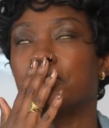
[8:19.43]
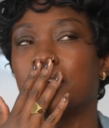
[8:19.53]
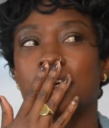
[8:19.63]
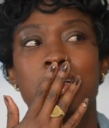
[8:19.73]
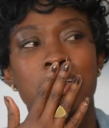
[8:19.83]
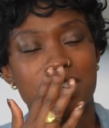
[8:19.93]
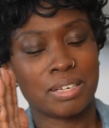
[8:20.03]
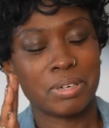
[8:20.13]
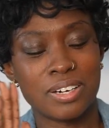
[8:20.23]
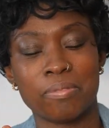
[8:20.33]
feel like I need to
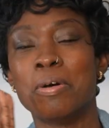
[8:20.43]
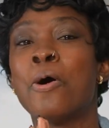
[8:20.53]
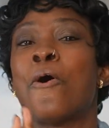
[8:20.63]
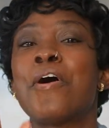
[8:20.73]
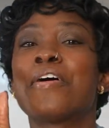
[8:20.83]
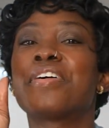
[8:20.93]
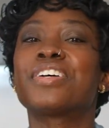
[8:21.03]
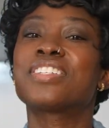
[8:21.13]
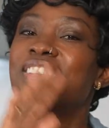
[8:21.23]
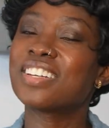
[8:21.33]
keep eating. All right,
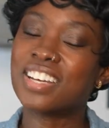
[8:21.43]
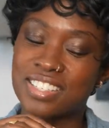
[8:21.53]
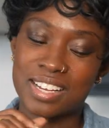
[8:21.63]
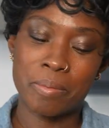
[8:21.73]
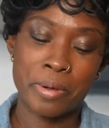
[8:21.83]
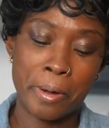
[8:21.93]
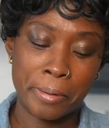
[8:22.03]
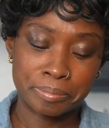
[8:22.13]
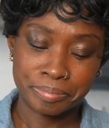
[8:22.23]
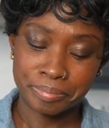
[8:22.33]
until the next time, y'all.